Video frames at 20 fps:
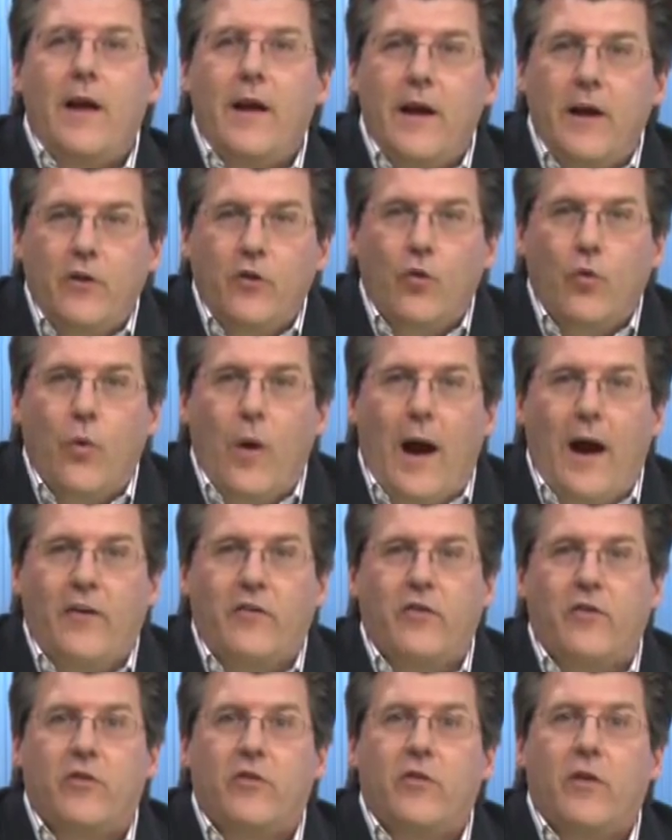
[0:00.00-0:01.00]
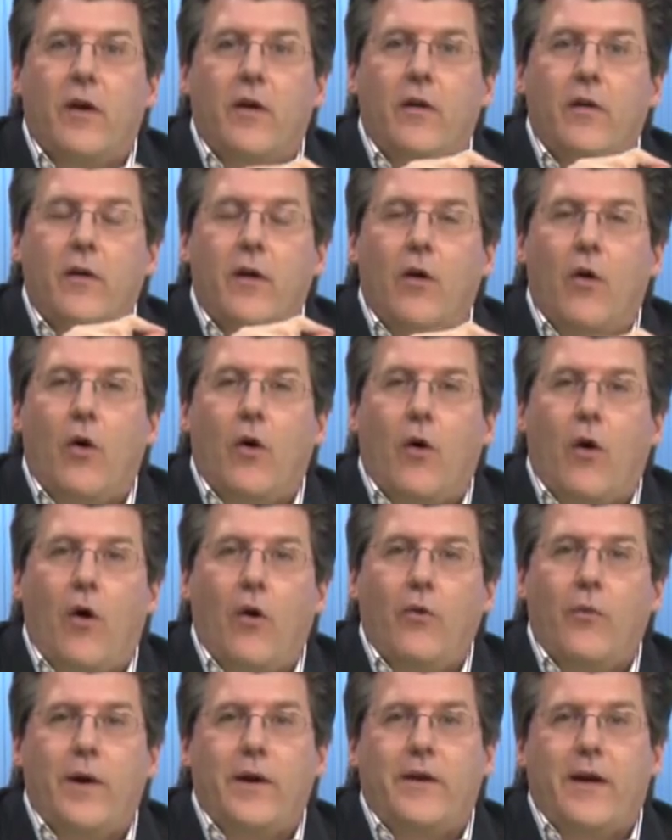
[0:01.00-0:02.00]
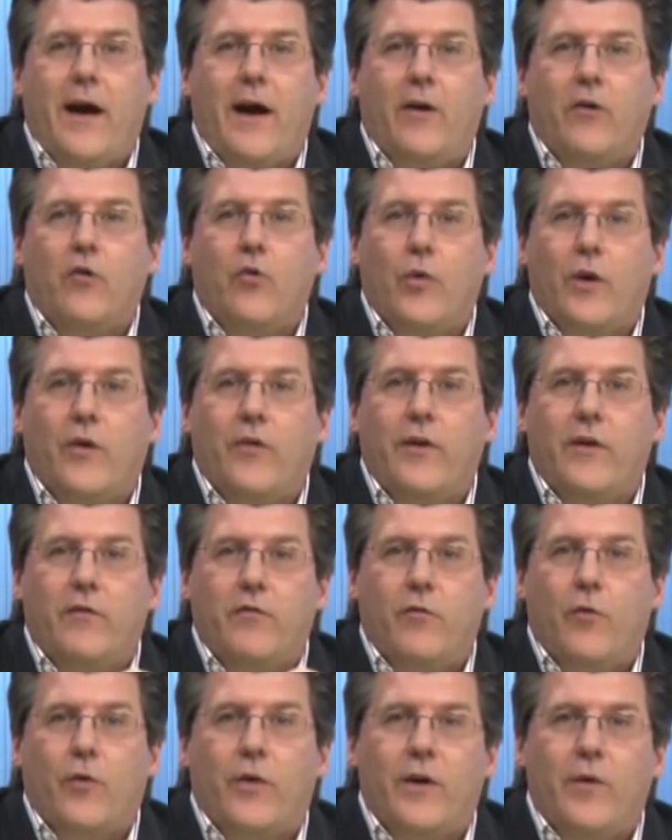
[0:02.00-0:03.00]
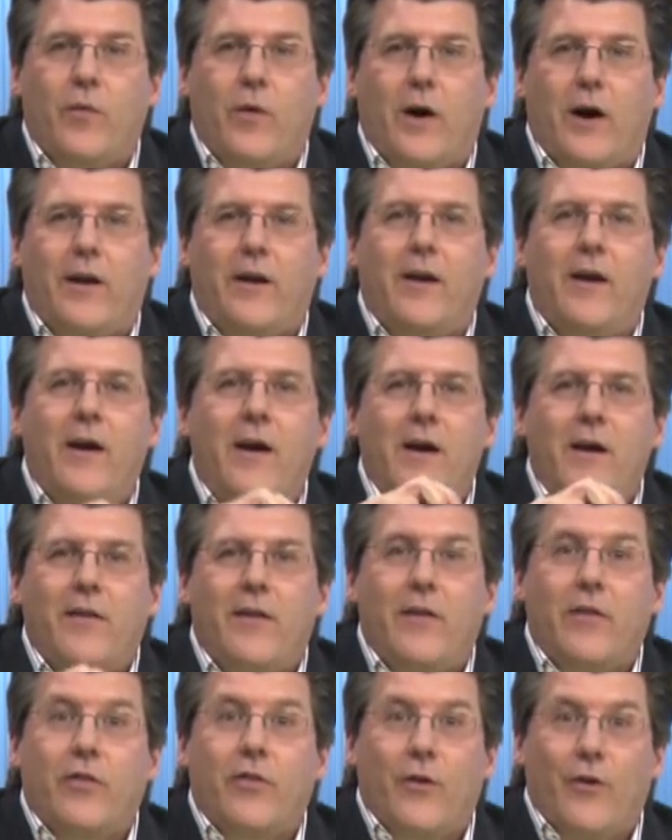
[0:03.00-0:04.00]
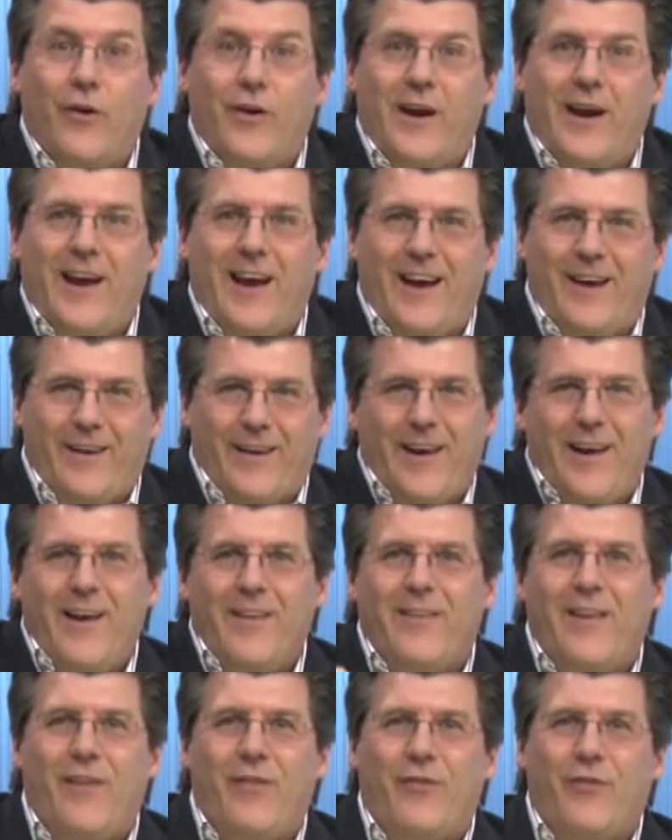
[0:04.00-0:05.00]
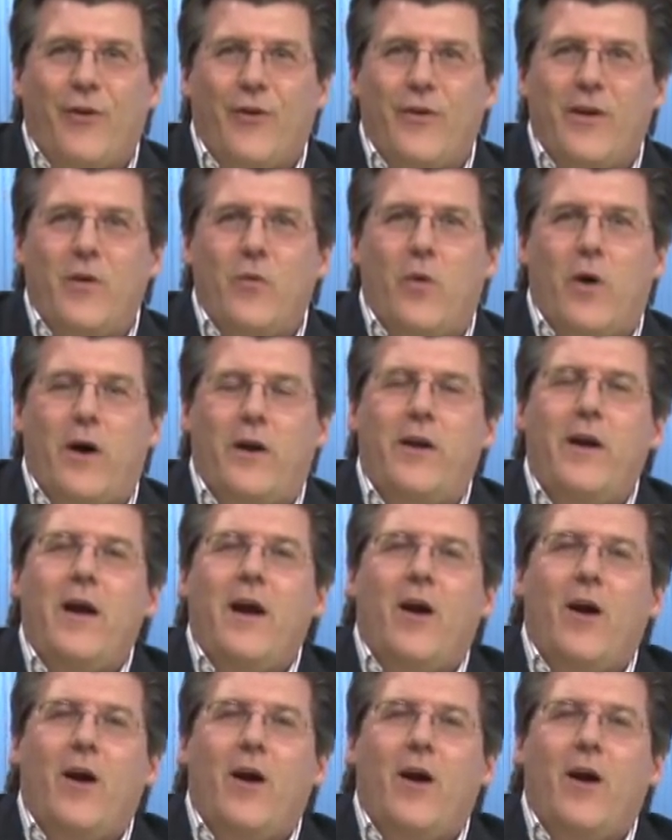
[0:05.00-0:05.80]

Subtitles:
It crashes all the way down quickly to 41, then 38, then 31.